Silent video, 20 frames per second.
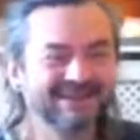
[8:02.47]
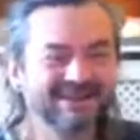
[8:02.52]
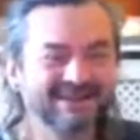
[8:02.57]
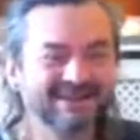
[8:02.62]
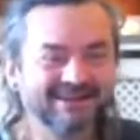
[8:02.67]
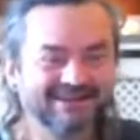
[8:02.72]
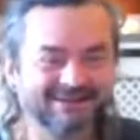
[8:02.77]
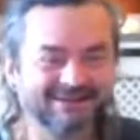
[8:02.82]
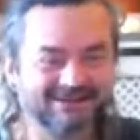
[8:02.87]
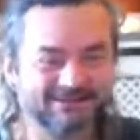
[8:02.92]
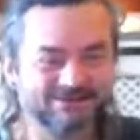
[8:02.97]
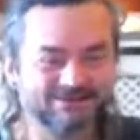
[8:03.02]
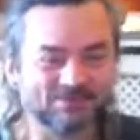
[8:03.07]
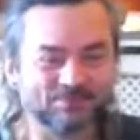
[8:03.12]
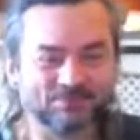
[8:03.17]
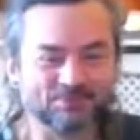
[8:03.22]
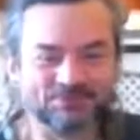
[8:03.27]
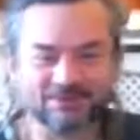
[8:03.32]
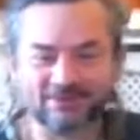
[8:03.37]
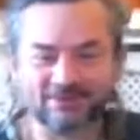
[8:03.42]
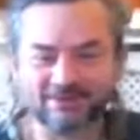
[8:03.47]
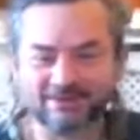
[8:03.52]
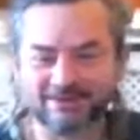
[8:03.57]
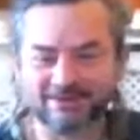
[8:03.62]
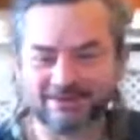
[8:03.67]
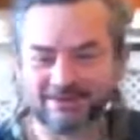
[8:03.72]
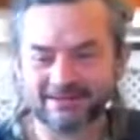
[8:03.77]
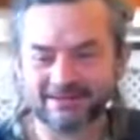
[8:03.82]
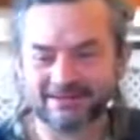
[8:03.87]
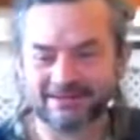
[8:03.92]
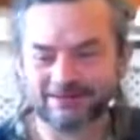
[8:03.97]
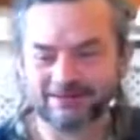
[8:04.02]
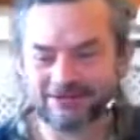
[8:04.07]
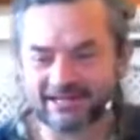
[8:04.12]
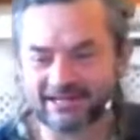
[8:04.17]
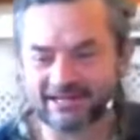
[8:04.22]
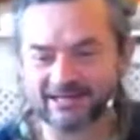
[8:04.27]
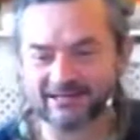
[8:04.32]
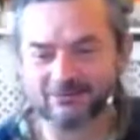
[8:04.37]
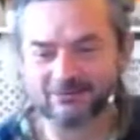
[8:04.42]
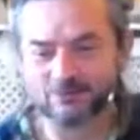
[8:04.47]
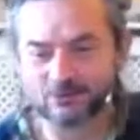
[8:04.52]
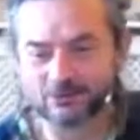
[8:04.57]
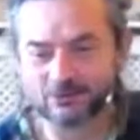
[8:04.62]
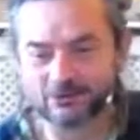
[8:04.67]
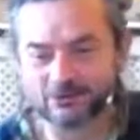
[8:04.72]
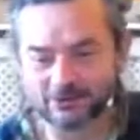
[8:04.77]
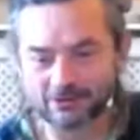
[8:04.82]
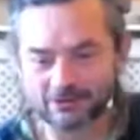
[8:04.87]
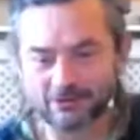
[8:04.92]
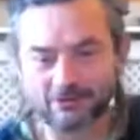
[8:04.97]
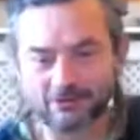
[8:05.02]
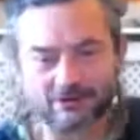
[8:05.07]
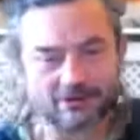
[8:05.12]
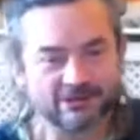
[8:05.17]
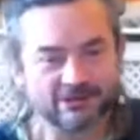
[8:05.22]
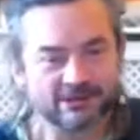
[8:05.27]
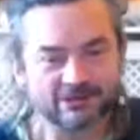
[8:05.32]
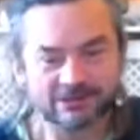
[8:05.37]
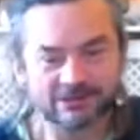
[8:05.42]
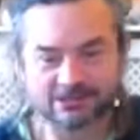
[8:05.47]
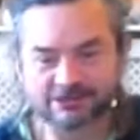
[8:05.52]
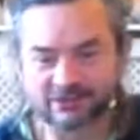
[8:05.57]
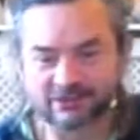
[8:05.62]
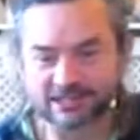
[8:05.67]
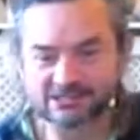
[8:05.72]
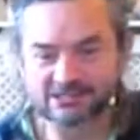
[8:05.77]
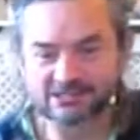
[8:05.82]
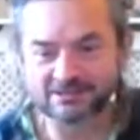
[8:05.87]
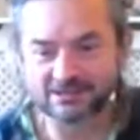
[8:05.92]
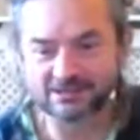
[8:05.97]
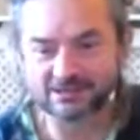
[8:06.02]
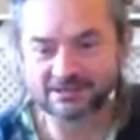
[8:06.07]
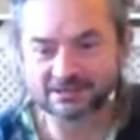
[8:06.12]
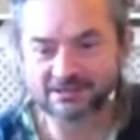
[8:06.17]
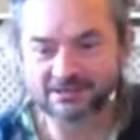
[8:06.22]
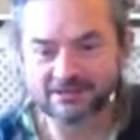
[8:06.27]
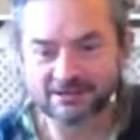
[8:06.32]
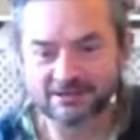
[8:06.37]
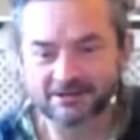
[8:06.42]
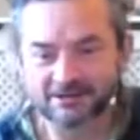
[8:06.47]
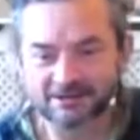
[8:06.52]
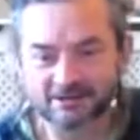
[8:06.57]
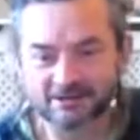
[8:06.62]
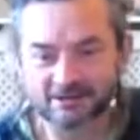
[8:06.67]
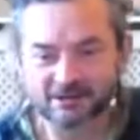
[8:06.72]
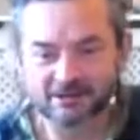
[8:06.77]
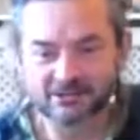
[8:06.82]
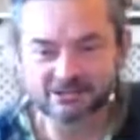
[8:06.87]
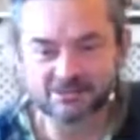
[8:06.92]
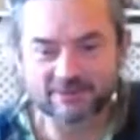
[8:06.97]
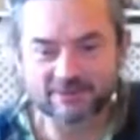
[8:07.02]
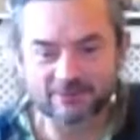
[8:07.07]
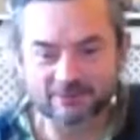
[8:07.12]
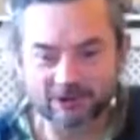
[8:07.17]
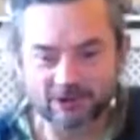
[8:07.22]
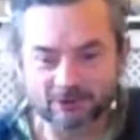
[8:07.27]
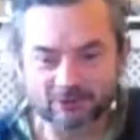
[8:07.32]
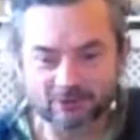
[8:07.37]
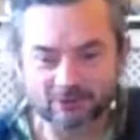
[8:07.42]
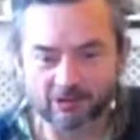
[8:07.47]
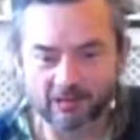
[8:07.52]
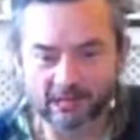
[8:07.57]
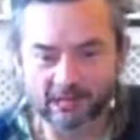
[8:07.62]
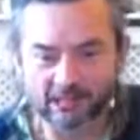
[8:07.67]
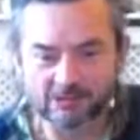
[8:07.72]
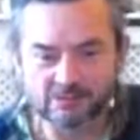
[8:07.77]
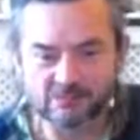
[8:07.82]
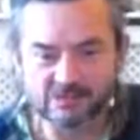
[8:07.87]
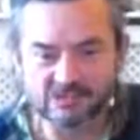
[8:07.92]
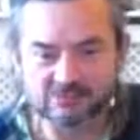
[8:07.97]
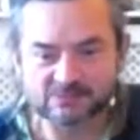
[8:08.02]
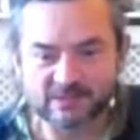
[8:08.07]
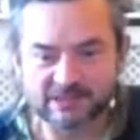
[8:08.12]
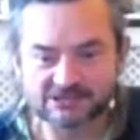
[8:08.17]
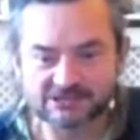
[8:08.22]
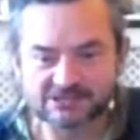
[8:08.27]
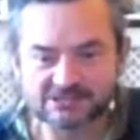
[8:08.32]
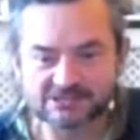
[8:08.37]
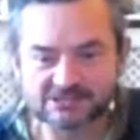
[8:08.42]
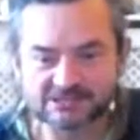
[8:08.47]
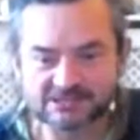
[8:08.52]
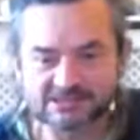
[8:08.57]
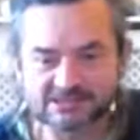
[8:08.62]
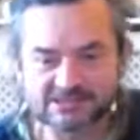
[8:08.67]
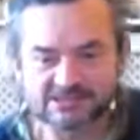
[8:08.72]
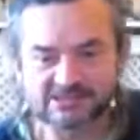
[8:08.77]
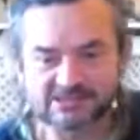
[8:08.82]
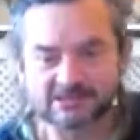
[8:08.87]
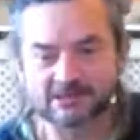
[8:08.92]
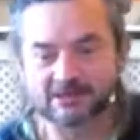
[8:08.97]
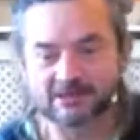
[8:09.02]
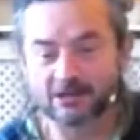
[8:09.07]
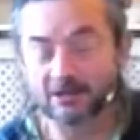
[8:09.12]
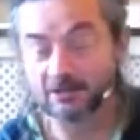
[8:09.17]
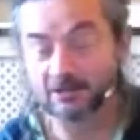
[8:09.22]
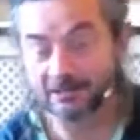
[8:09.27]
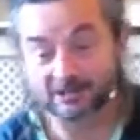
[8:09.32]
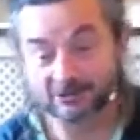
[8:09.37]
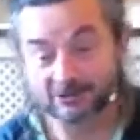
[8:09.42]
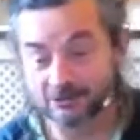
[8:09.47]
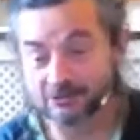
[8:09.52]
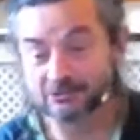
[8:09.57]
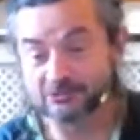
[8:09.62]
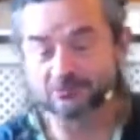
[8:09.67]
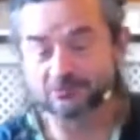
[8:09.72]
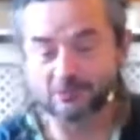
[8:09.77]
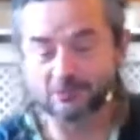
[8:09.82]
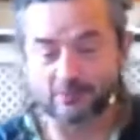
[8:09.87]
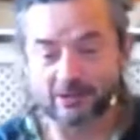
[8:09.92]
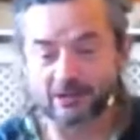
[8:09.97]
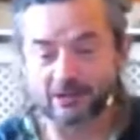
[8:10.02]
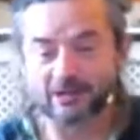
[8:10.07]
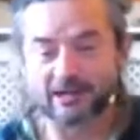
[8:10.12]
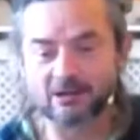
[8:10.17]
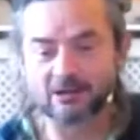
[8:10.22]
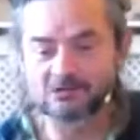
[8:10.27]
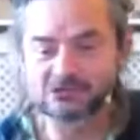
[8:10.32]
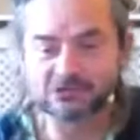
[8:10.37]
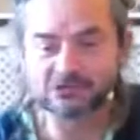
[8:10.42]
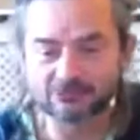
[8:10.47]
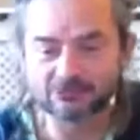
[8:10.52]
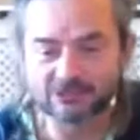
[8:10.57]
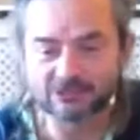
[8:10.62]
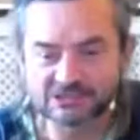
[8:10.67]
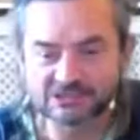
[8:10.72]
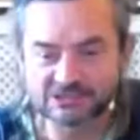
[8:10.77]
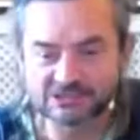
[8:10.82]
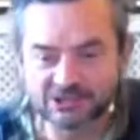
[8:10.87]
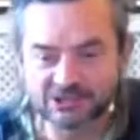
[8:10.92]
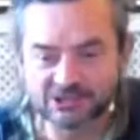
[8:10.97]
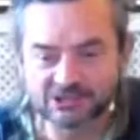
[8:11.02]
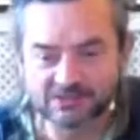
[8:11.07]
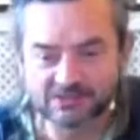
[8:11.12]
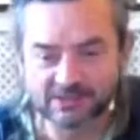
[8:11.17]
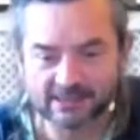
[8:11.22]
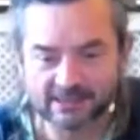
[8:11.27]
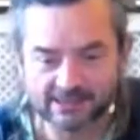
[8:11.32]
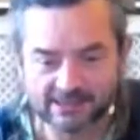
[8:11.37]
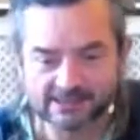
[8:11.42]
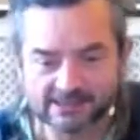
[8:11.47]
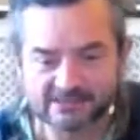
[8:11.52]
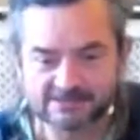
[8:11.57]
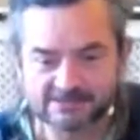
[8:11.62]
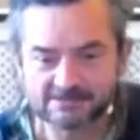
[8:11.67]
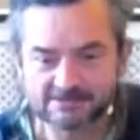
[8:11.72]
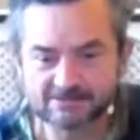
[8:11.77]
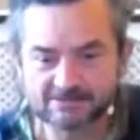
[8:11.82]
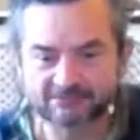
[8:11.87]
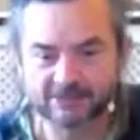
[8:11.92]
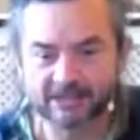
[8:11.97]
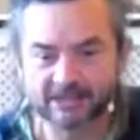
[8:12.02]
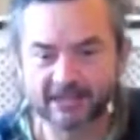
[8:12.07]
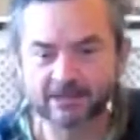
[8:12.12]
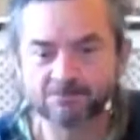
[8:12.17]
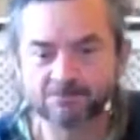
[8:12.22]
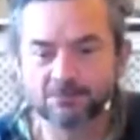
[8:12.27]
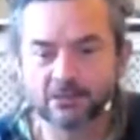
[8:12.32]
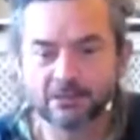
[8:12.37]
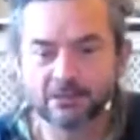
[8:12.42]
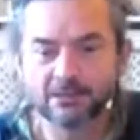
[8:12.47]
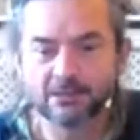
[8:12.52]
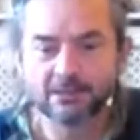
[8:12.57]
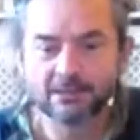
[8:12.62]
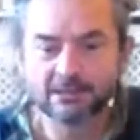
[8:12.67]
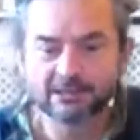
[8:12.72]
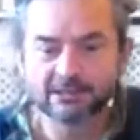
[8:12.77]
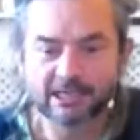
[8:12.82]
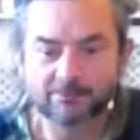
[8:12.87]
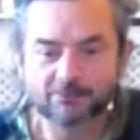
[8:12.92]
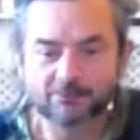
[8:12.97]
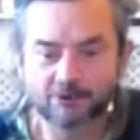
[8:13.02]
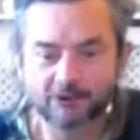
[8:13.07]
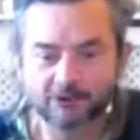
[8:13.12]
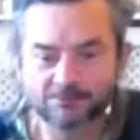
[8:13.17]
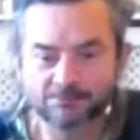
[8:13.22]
um, Okay, well, uh, I'll include that. I think uh, I'll include something around the, the spaciousness. Uh, I'll include about how to release tension in the legs, if I can. Deborah,